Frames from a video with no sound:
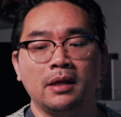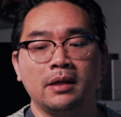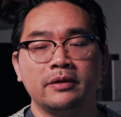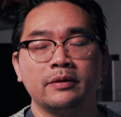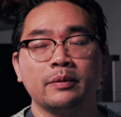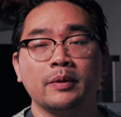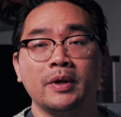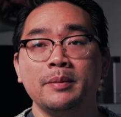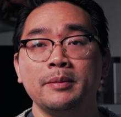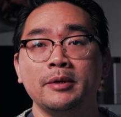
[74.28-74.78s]

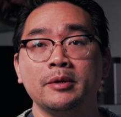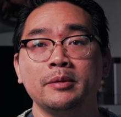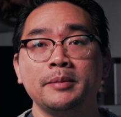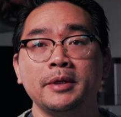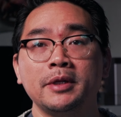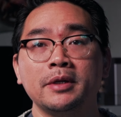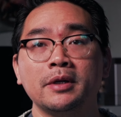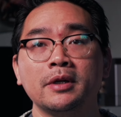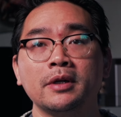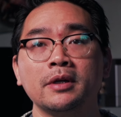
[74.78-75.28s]
20
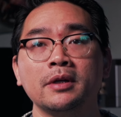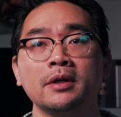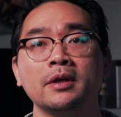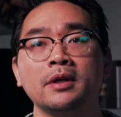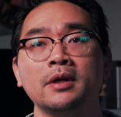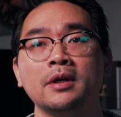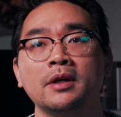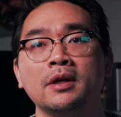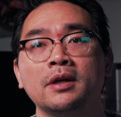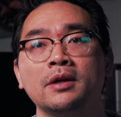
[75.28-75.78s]
millimeter
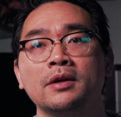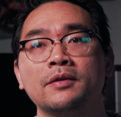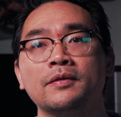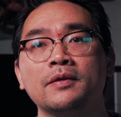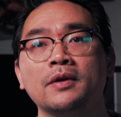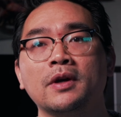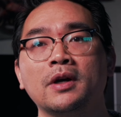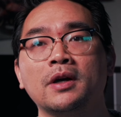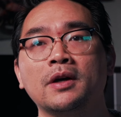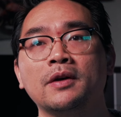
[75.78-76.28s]

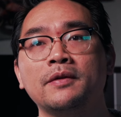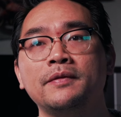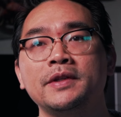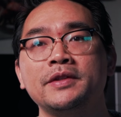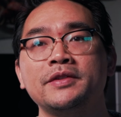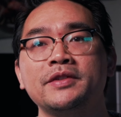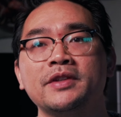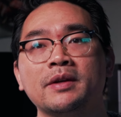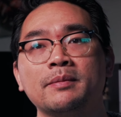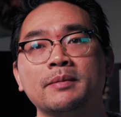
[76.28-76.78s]

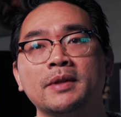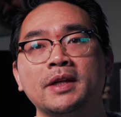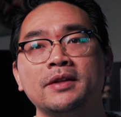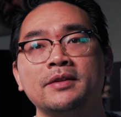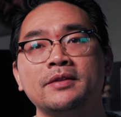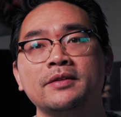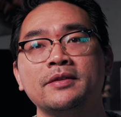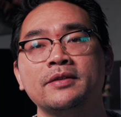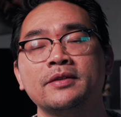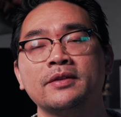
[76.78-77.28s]
VCM
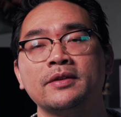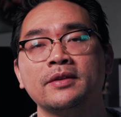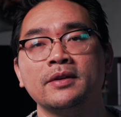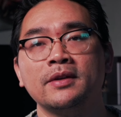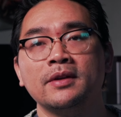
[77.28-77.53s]
lens.